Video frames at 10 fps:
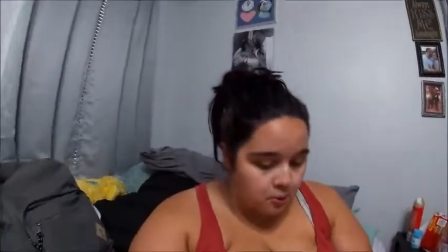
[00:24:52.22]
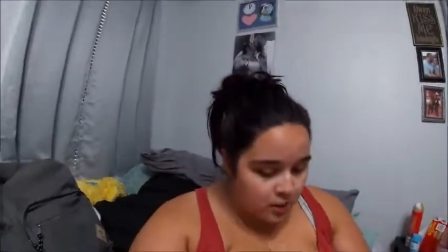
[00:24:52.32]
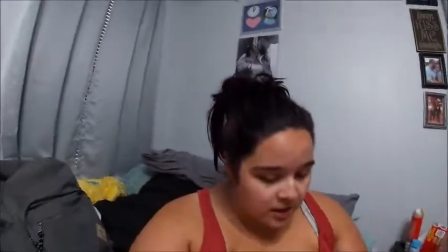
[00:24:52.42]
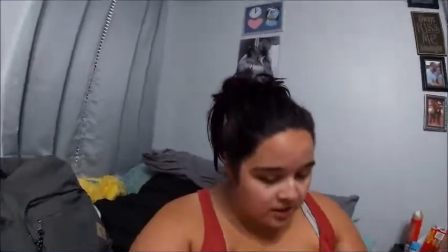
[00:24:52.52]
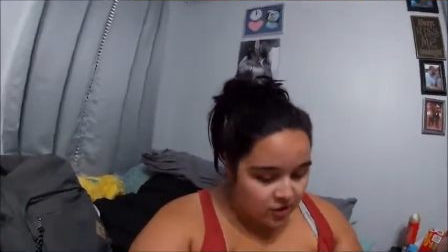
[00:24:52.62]

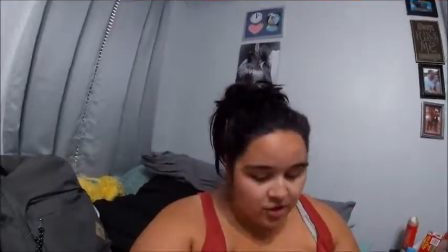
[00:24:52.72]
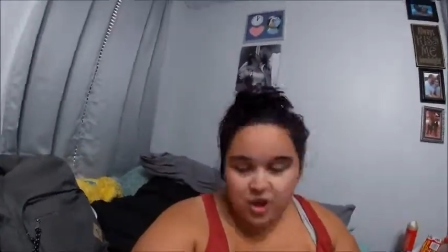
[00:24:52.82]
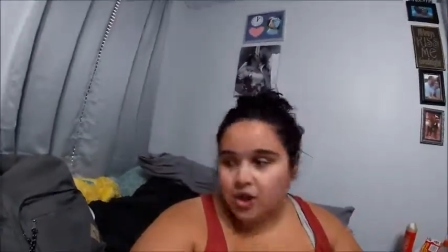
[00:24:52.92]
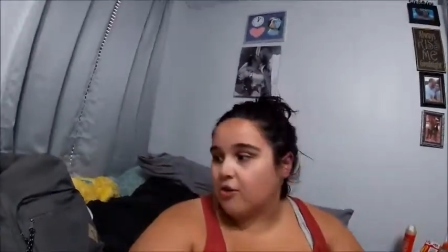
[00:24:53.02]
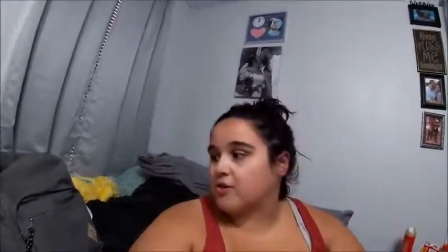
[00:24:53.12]
really look
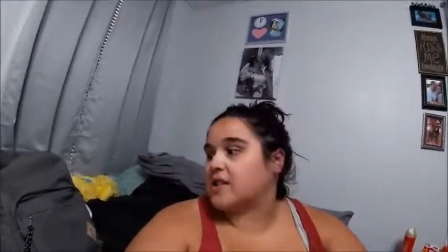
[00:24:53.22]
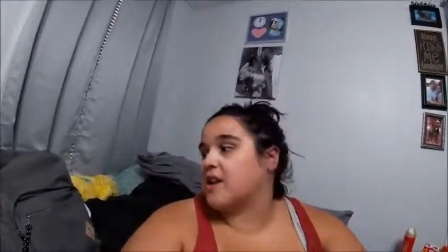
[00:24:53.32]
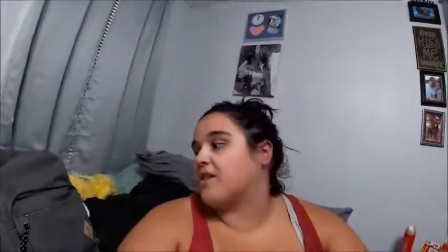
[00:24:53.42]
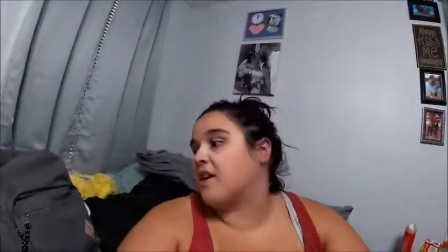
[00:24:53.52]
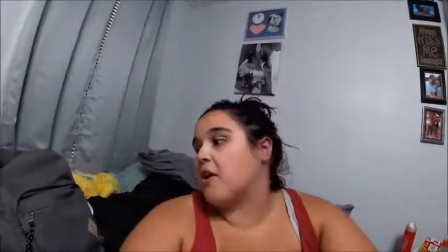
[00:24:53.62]
cute.
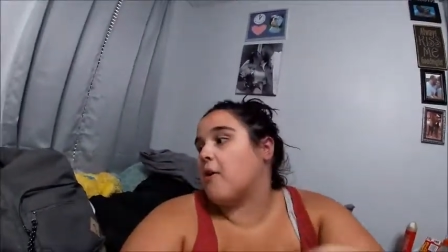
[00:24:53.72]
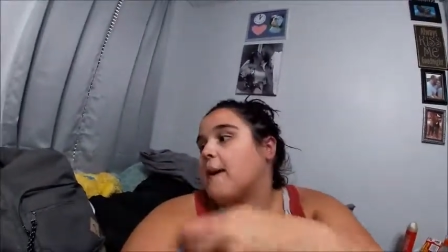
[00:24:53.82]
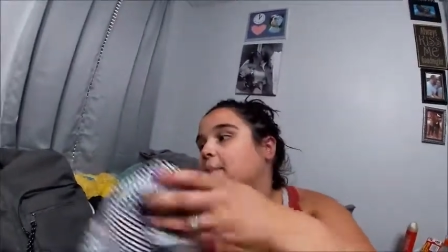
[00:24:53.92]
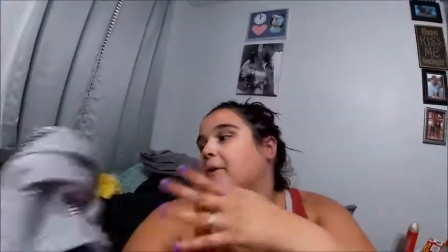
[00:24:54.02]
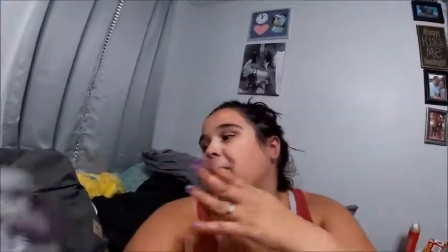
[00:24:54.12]
So
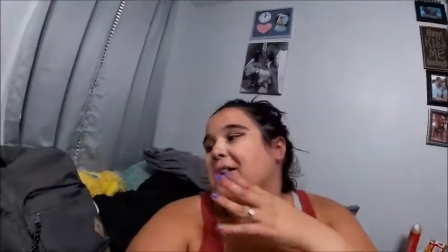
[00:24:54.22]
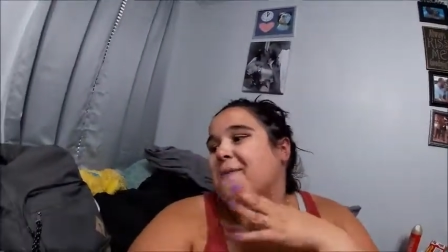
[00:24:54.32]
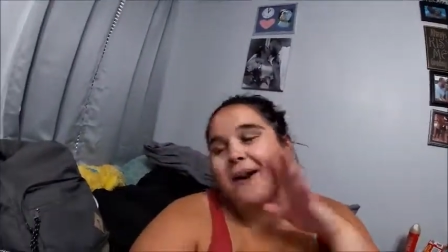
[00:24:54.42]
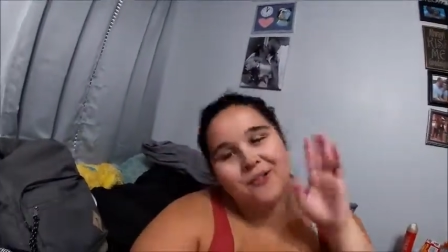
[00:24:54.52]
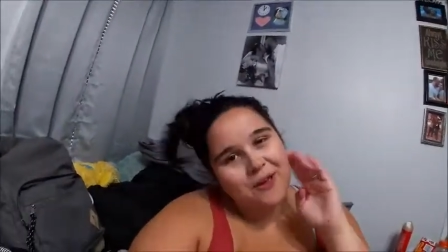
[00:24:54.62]
I'm going to
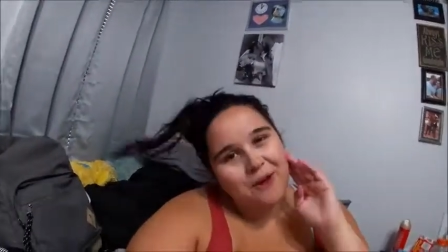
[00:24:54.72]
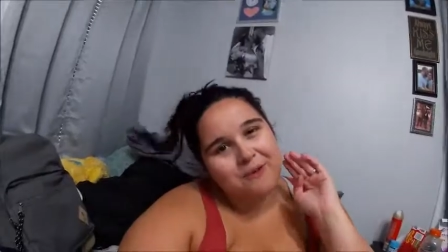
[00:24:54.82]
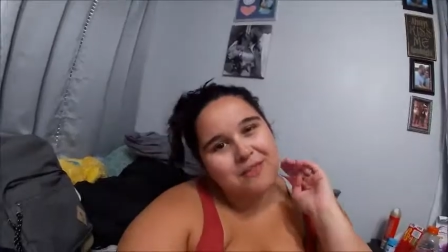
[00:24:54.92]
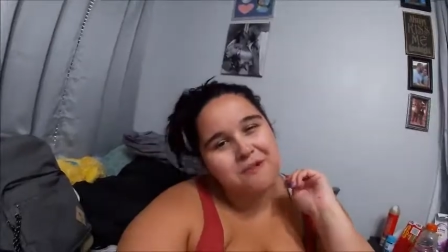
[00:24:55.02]
wear those